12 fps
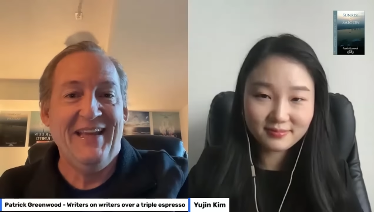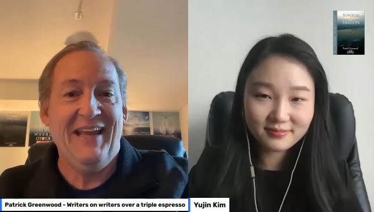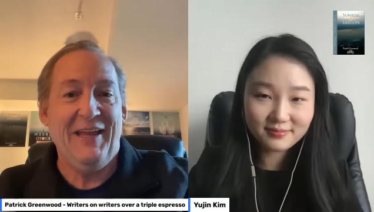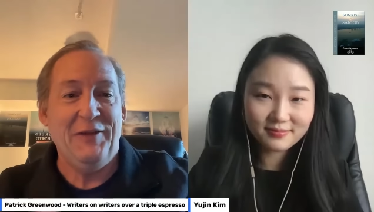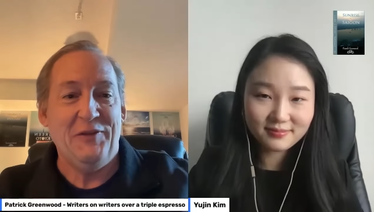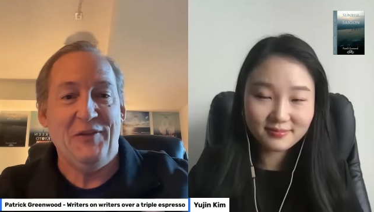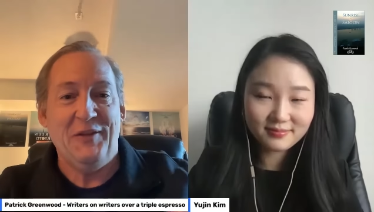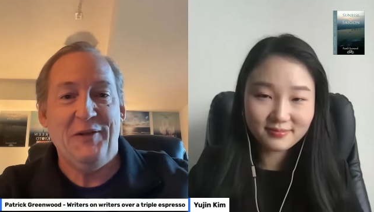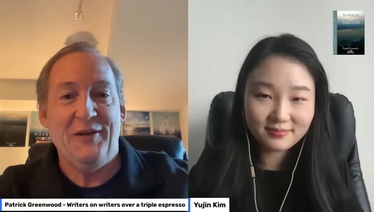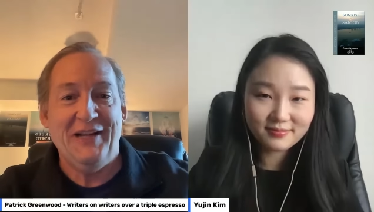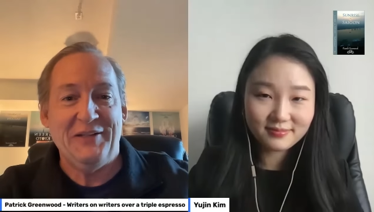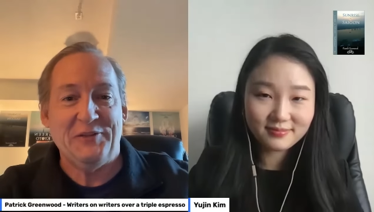Speaker 1: and this
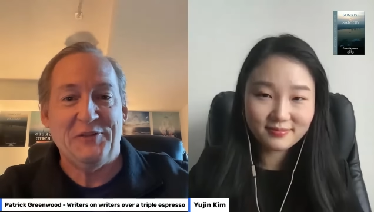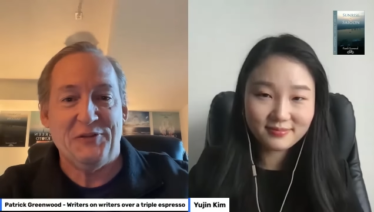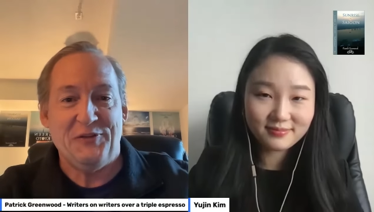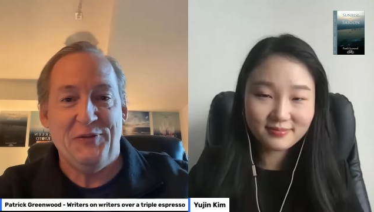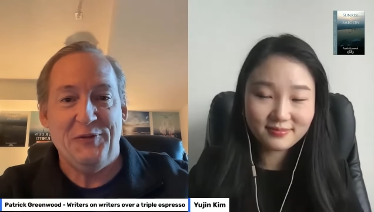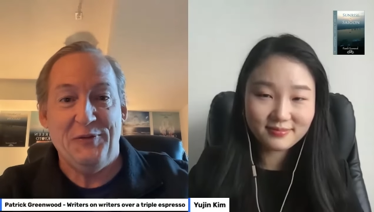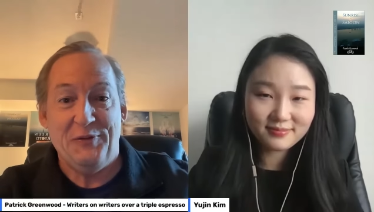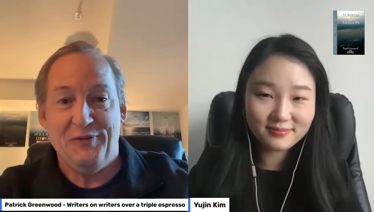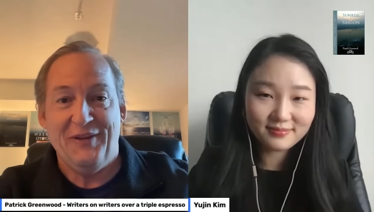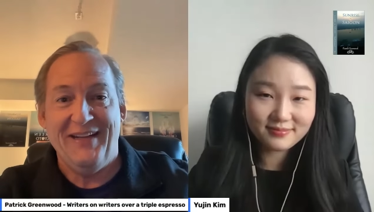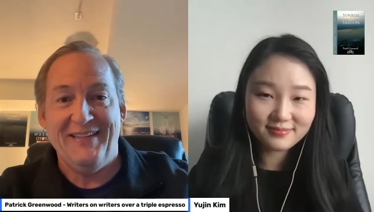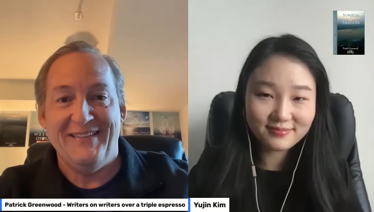international student who's
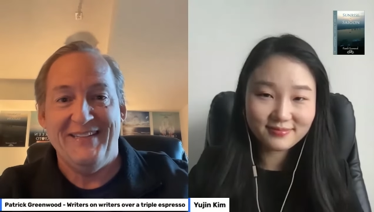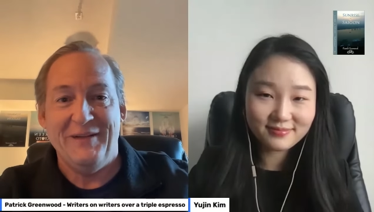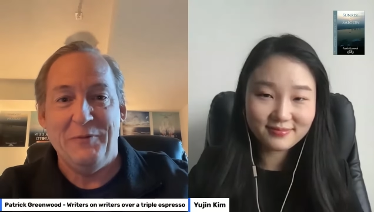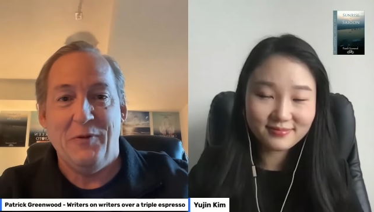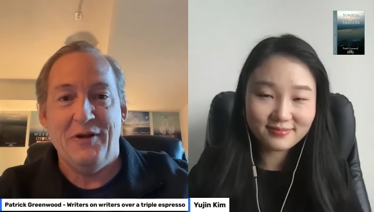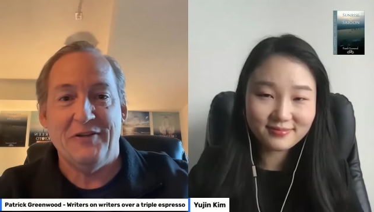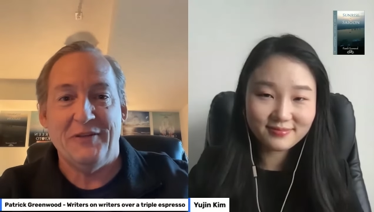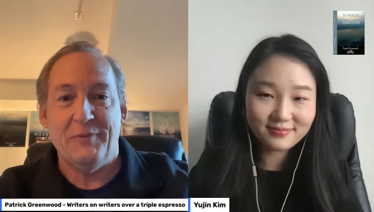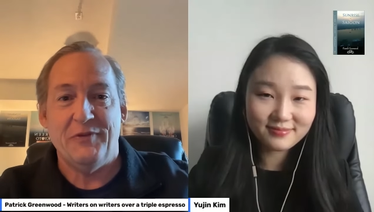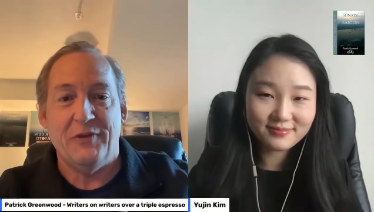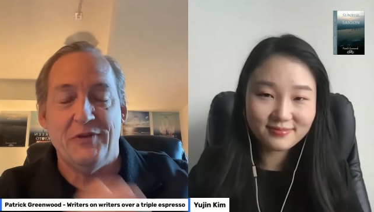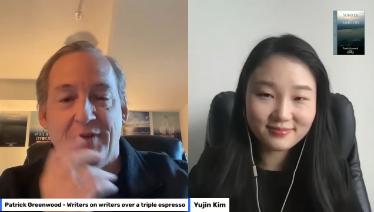19 walks up and
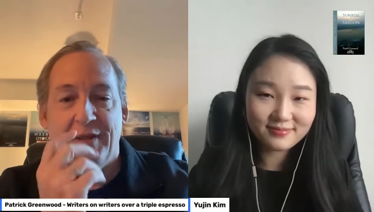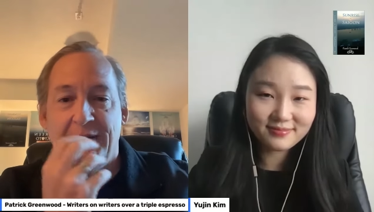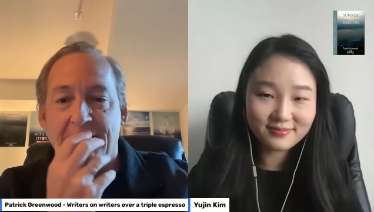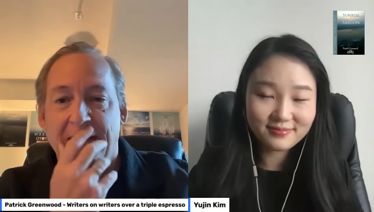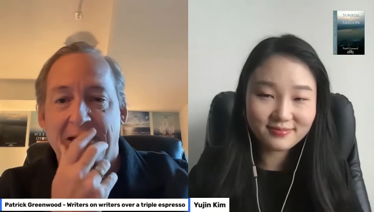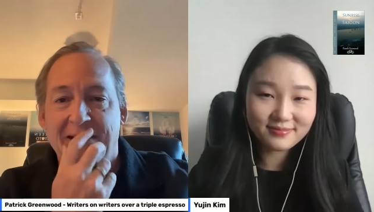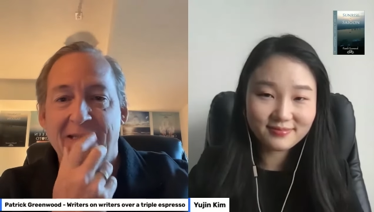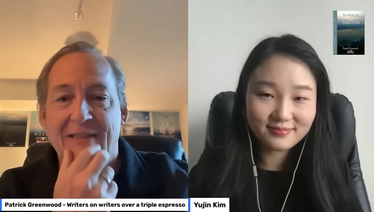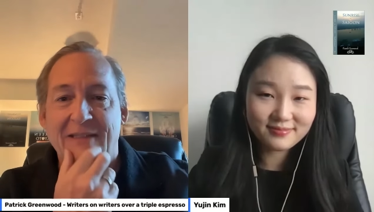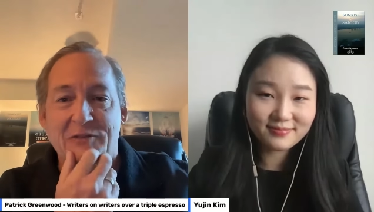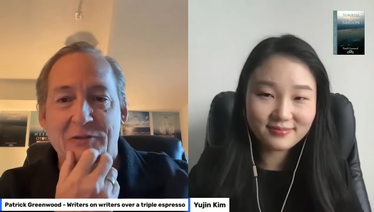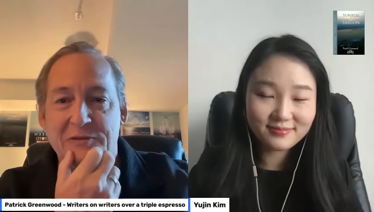says, "I think
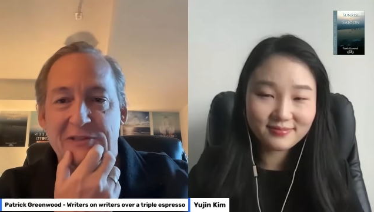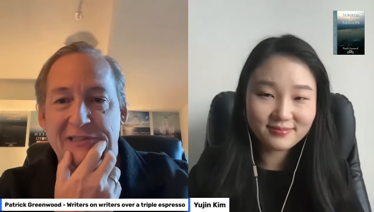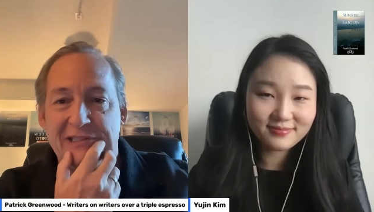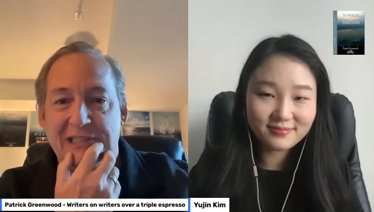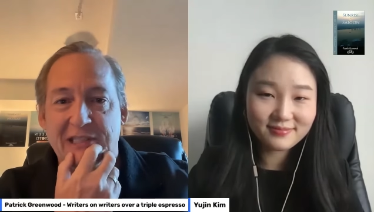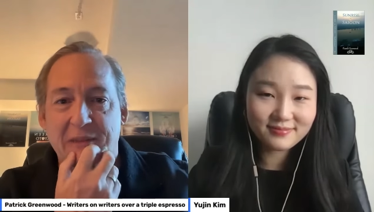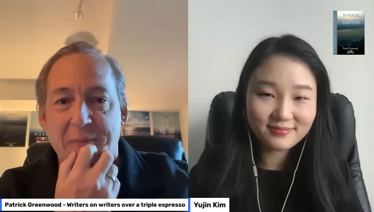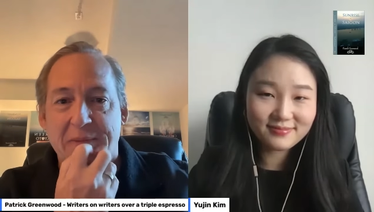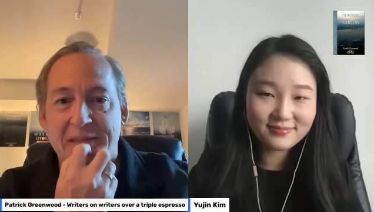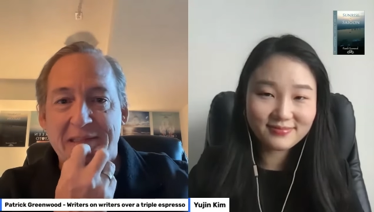that's Yujin Kim."